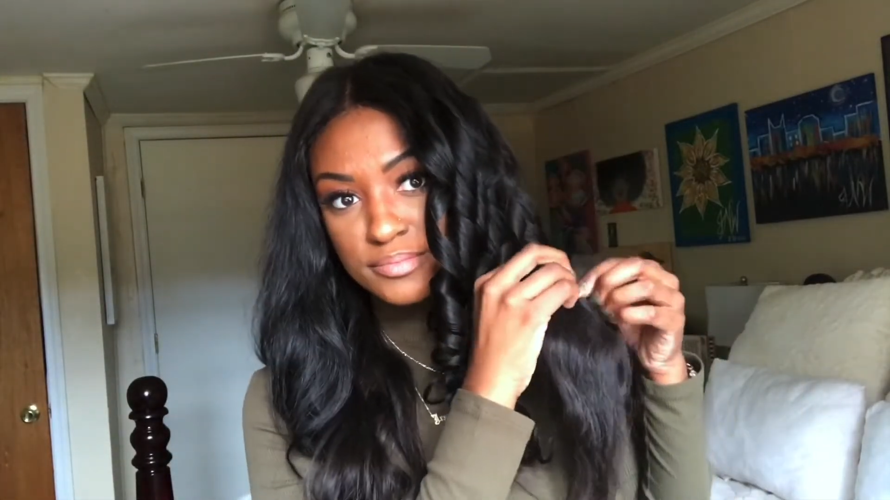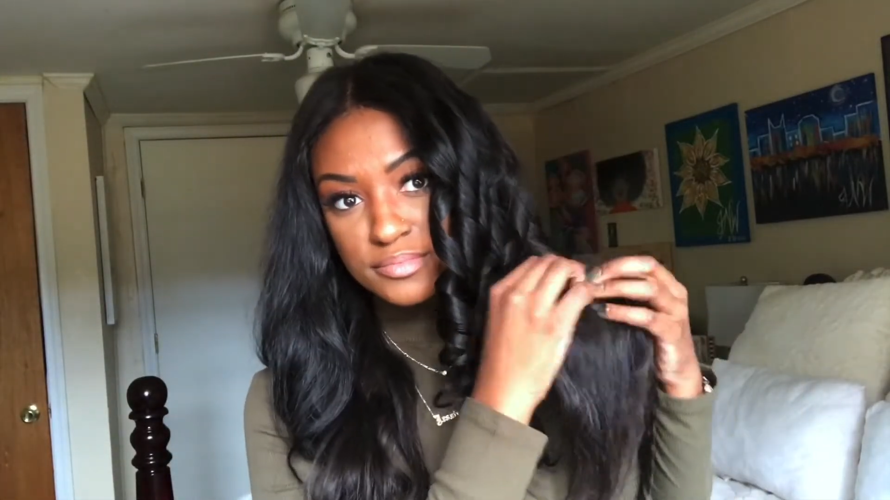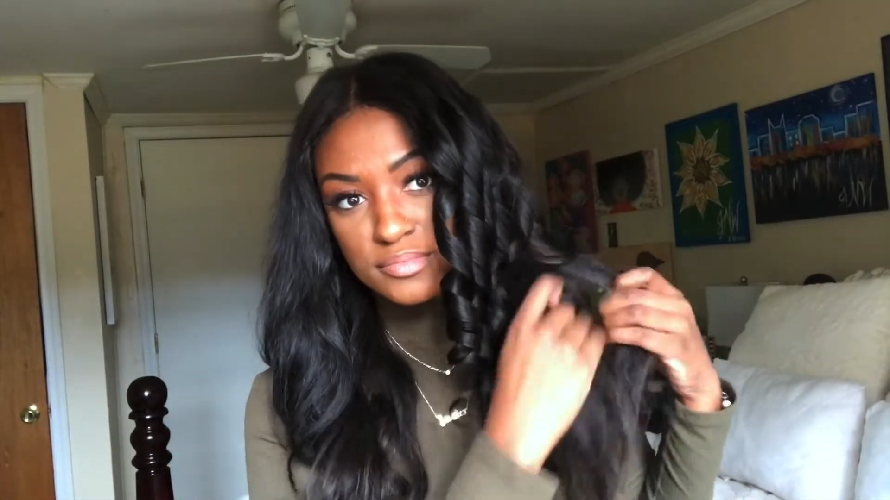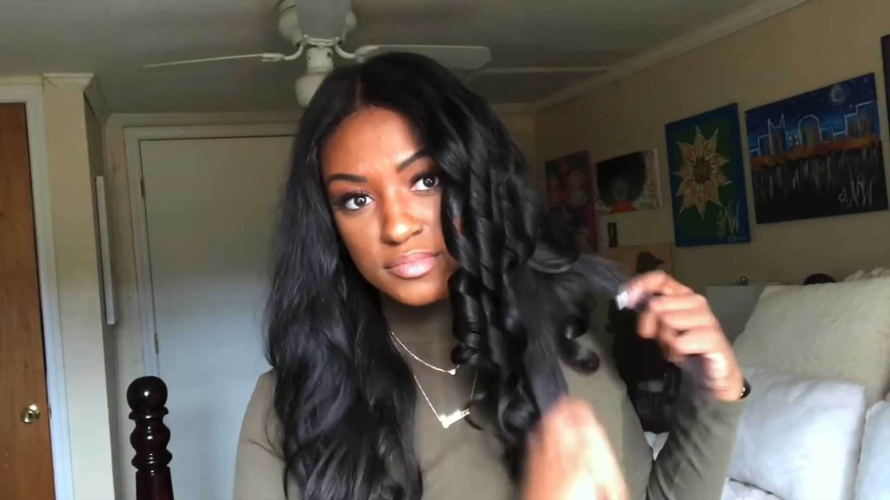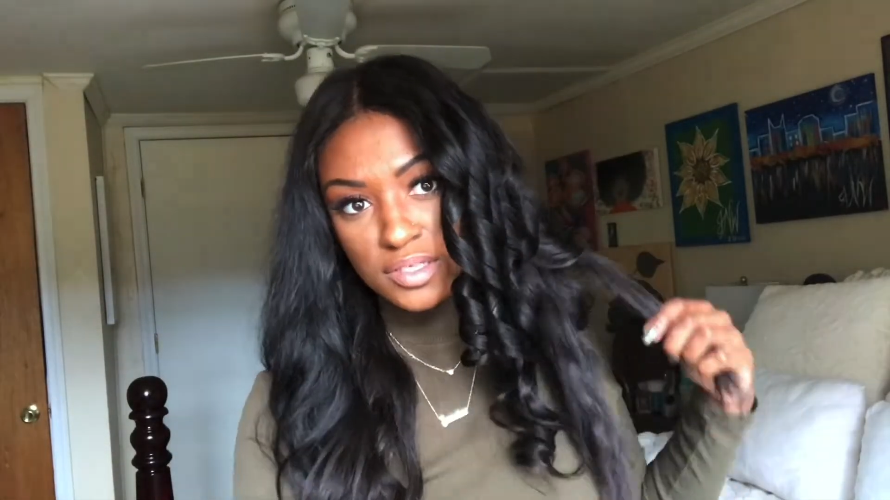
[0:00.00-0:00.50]

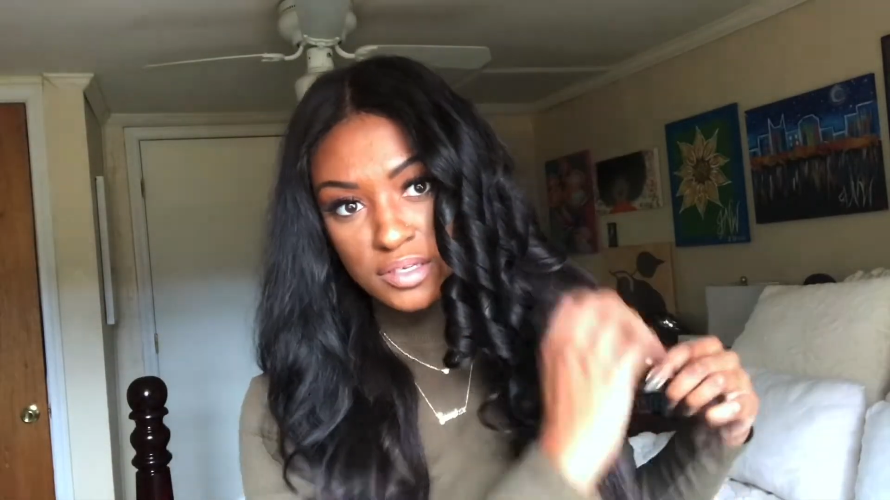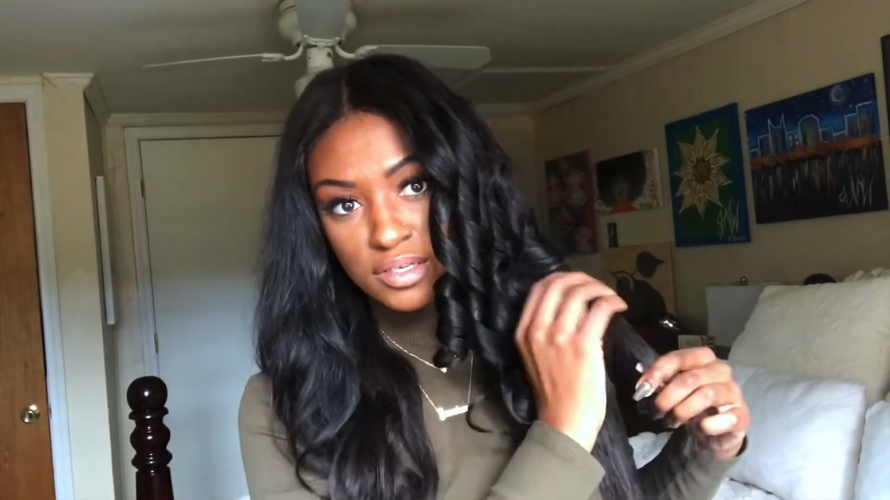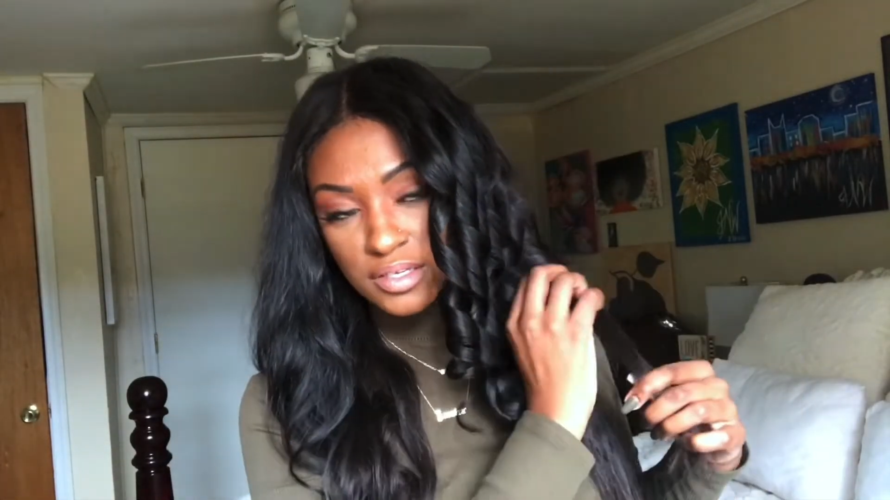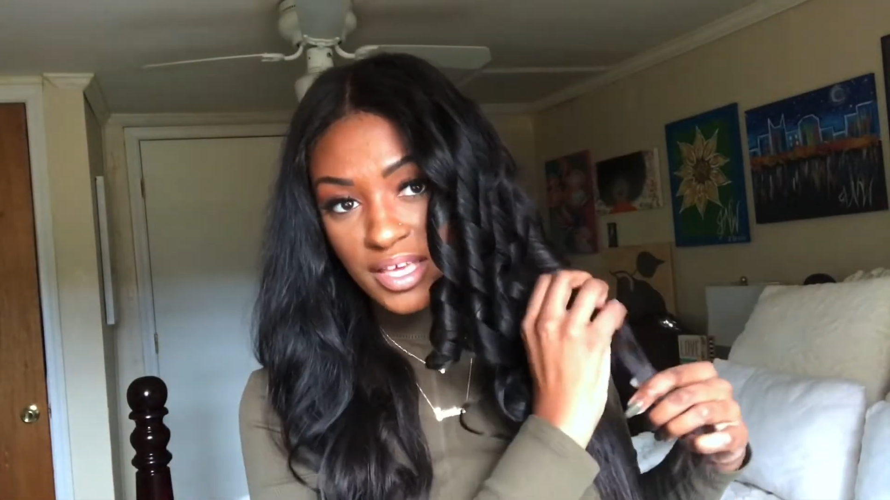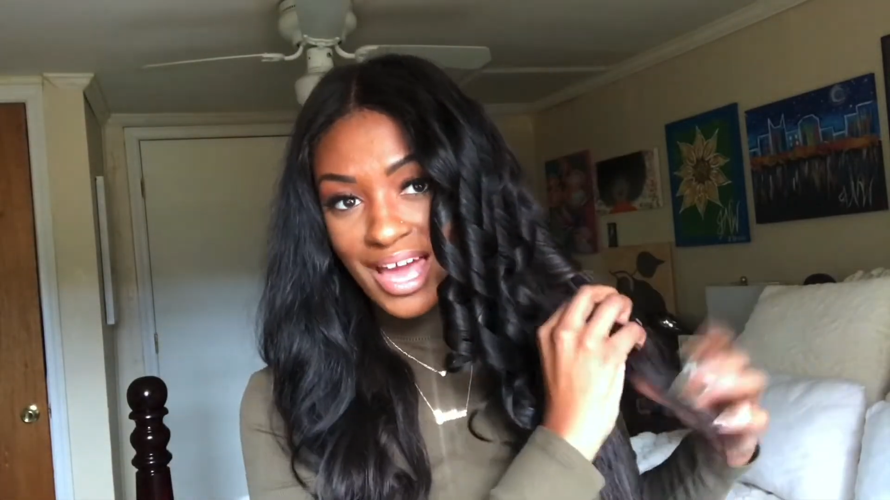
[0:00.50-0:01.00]
or up
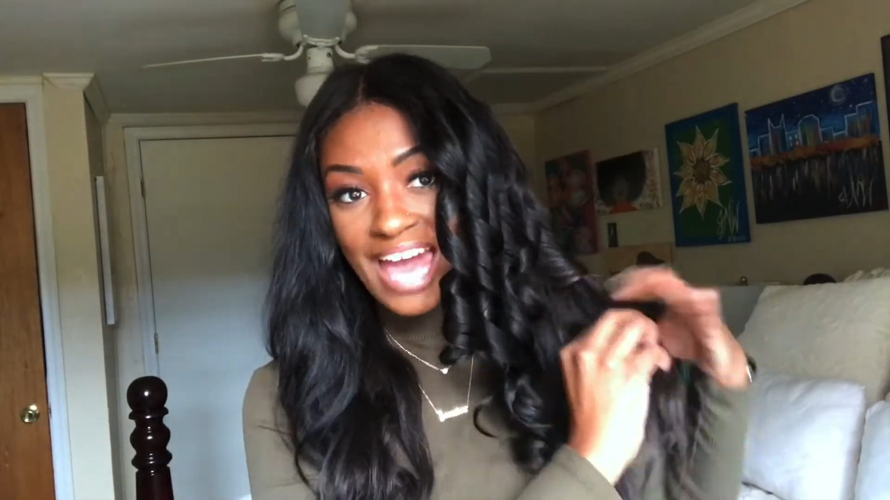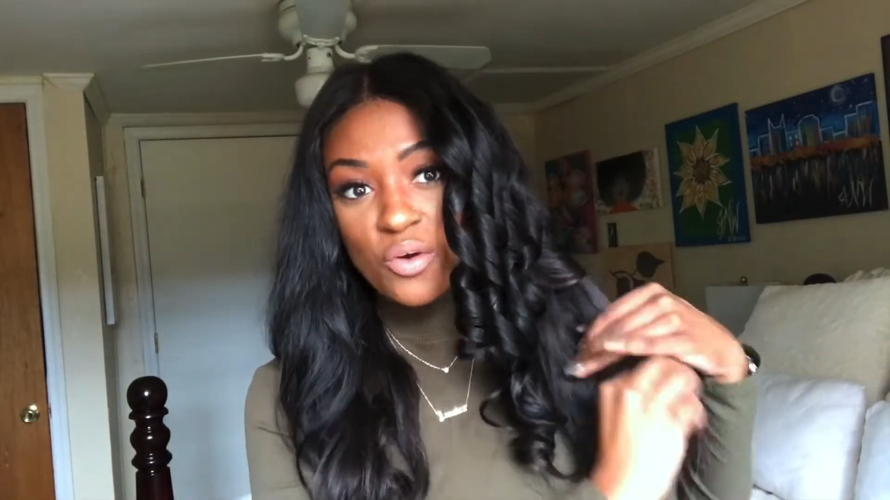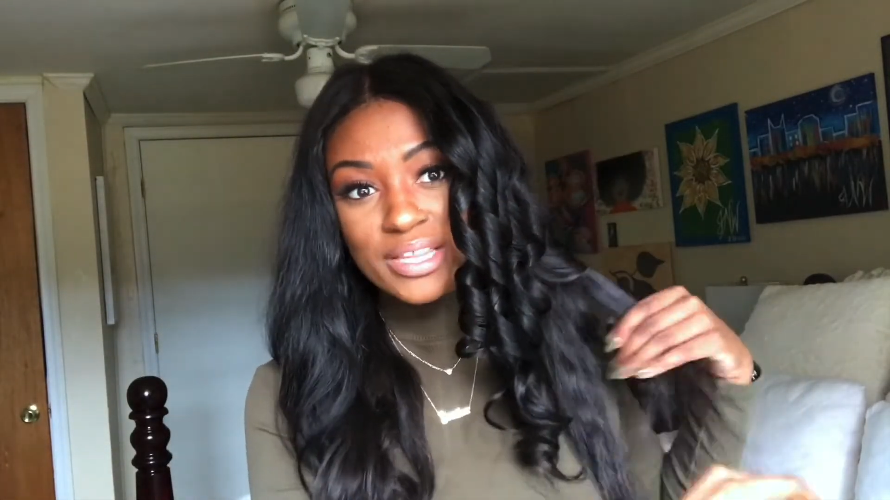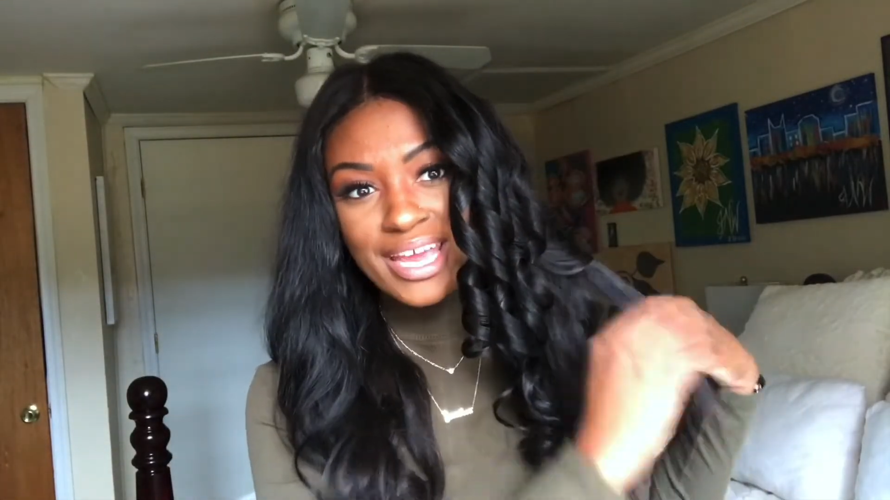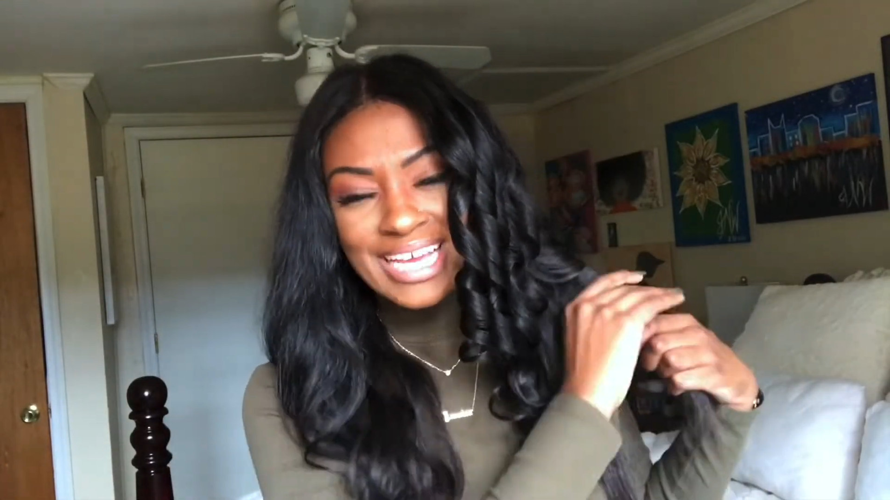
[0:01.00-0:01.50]
further